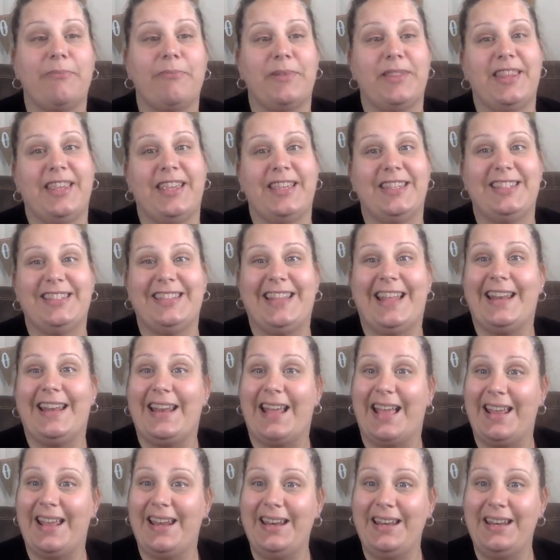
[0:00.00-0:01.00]
but it's that
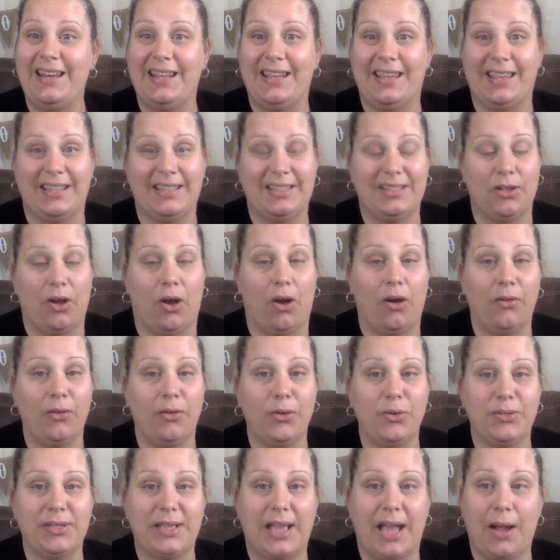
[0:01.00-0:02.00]
editing. It's all
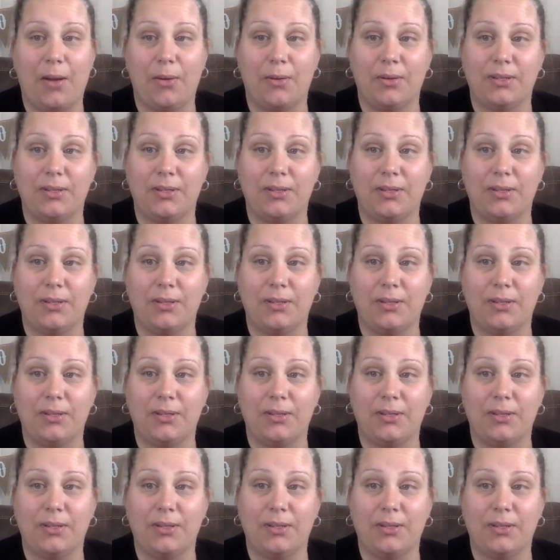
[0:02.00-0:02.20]
those hours